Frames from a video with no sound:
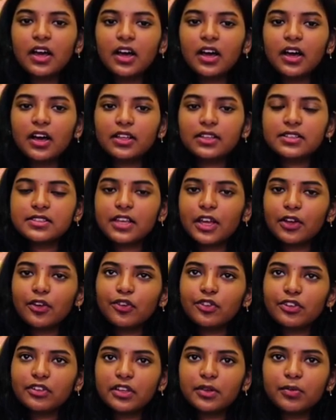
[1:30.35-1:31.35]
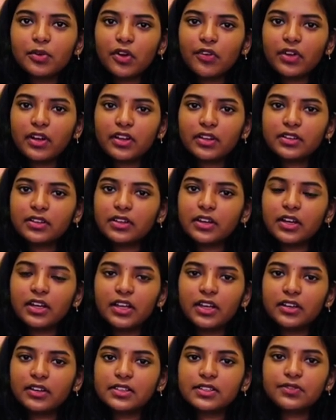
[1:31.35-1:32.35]
the security provided
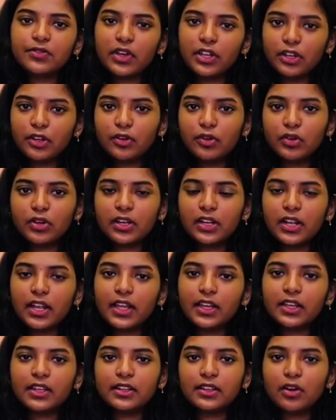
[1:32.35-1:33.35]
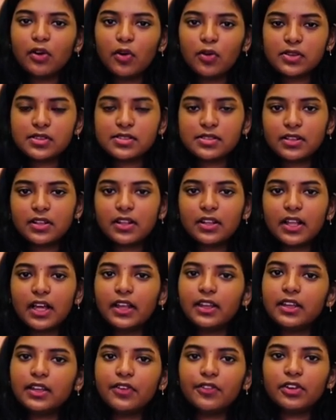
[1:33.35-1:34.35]
here is very good, like in the hostel
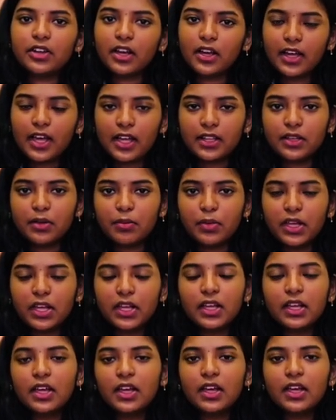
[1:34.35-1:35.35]
and in our academy.